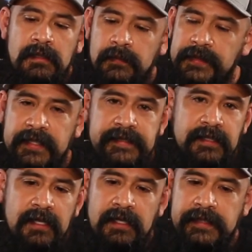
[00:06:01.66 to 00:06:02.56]
But that's
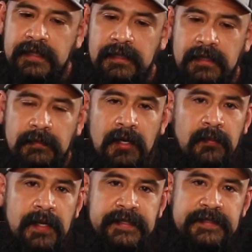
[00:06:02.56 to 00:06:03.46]
it, guys. I
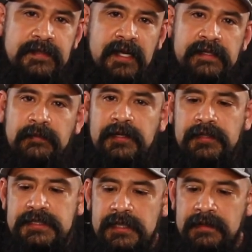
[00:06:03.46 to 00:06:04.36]
hope I see you guys
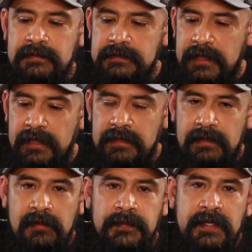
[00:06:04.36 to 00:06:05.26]
around the channel, and
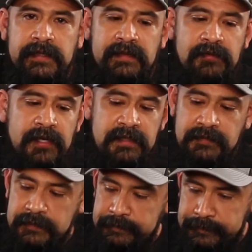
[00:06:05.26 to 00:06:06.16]
I hope you guys have a great evening.